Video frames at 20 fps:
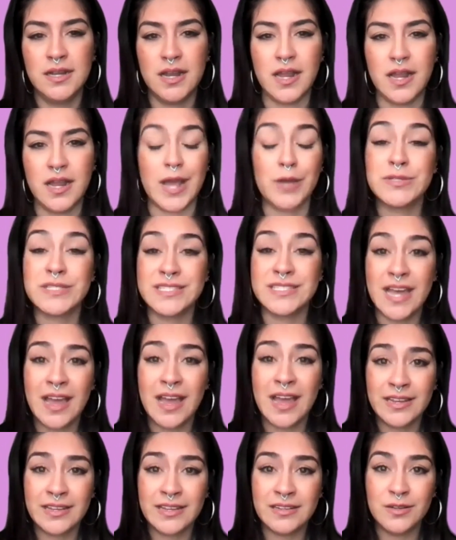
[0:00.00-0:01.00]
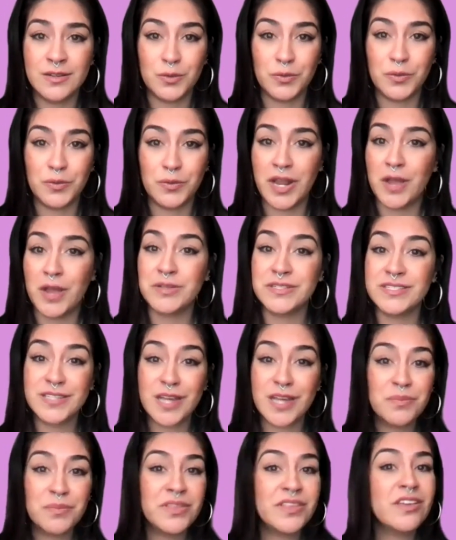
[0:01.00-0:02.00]
I was 9 when I was
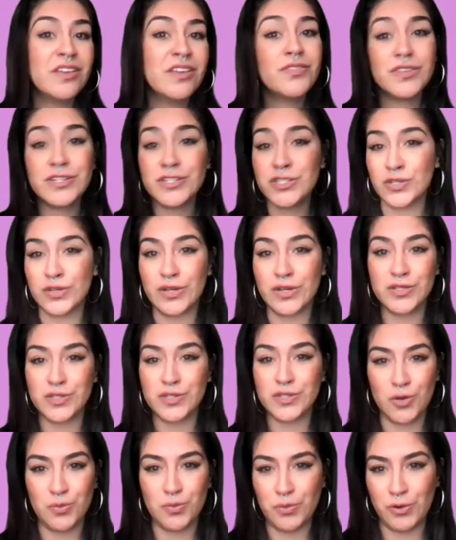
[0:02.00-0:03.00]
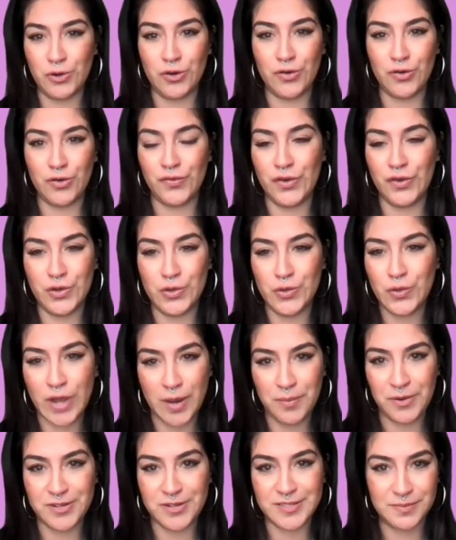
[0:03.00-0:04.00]
dubbed the official interpreter for
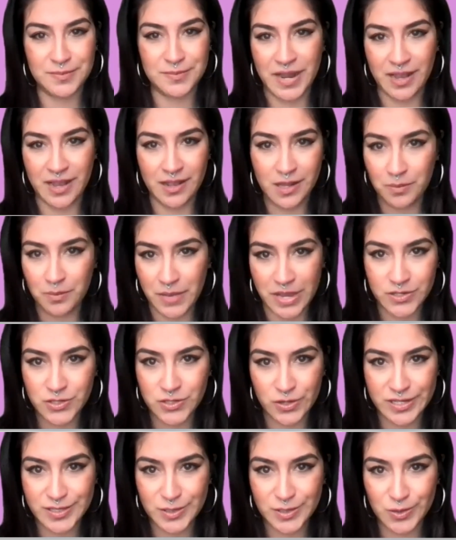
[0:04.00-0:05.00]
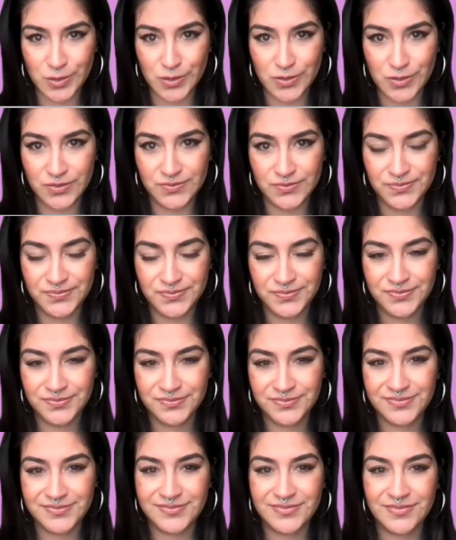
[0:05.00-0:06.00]
newcomers in my elementary school.
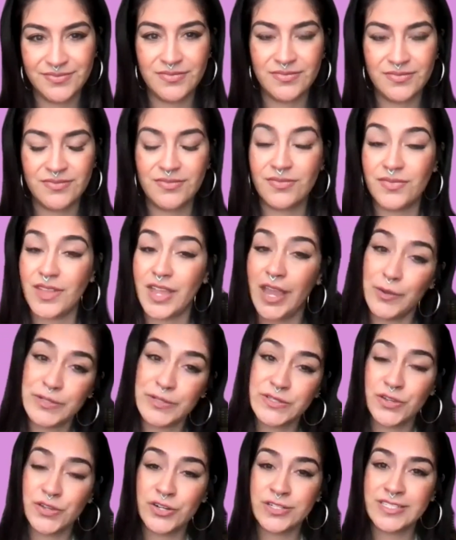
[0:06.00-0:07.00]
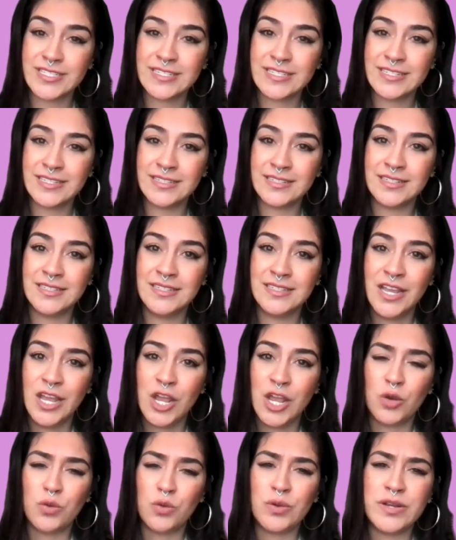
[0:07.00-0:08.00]
I was 13
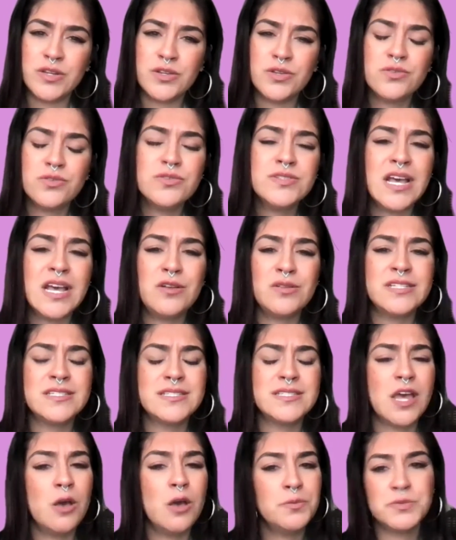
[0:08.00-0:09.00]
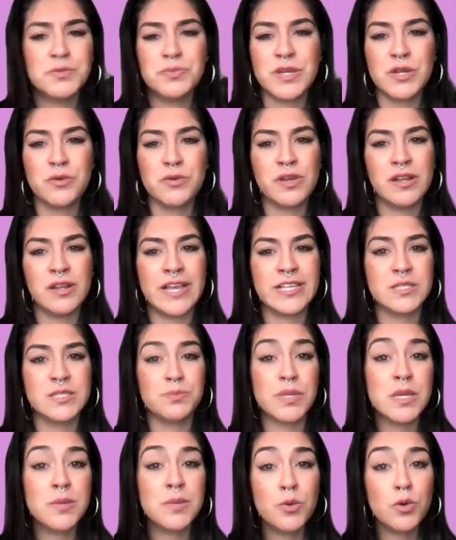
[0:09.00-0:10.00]
when news outlets helped me realize
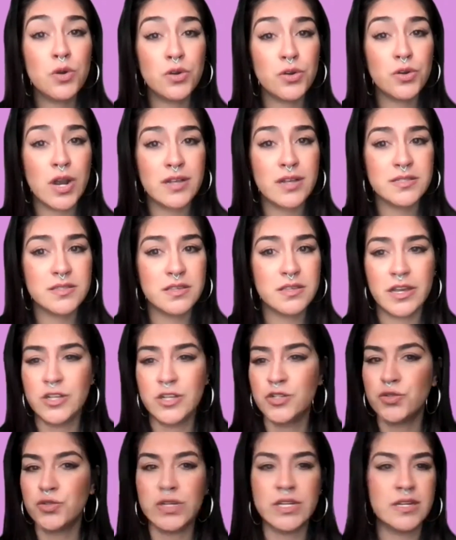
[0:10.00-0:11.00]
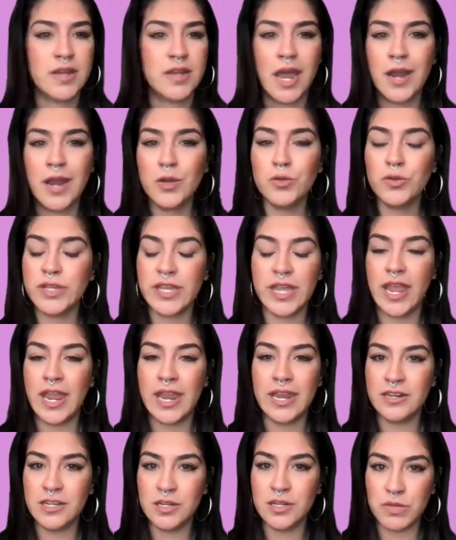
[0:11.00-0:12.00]
people across the country not only
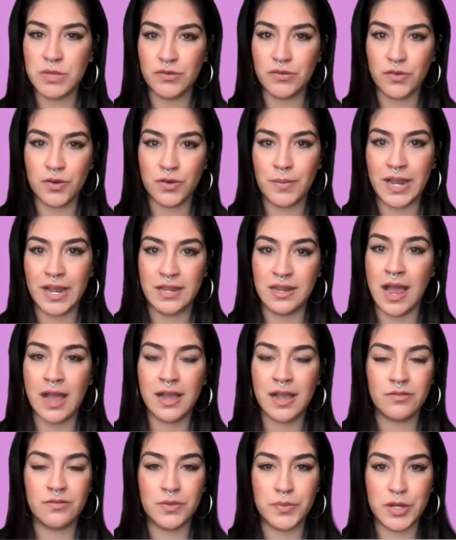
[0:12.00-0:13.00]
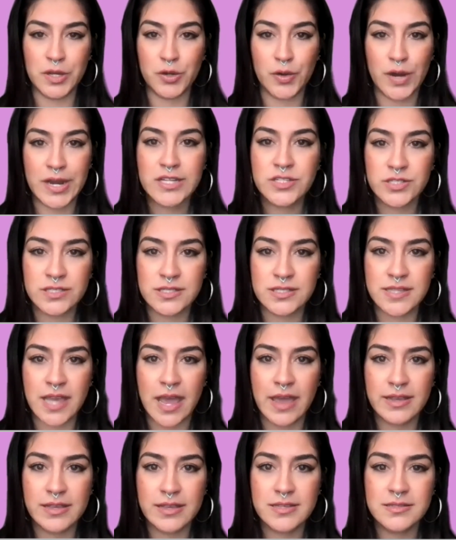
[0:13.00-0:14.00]
hated me for my lack of immigration
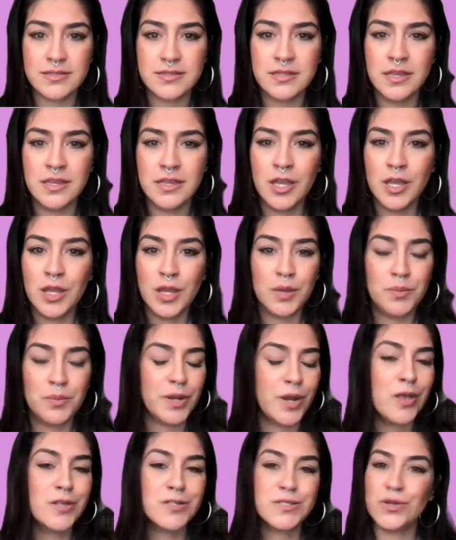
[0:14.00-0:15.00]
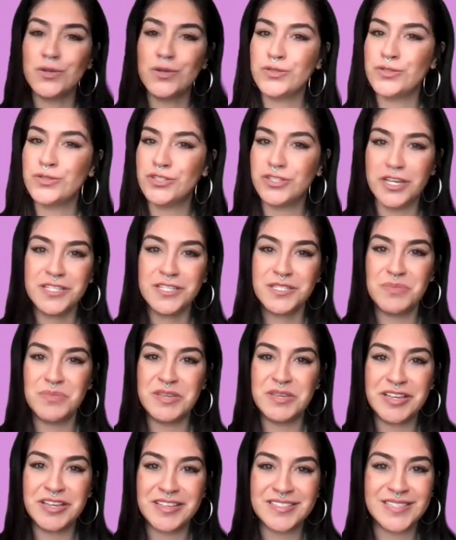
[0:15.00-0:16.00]
status, but also just
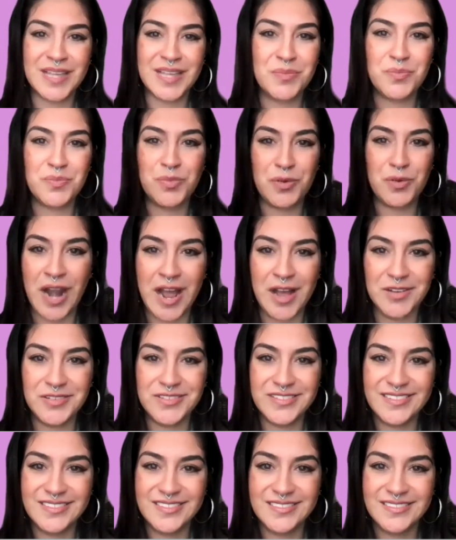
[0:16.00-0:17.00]
because I'm brown.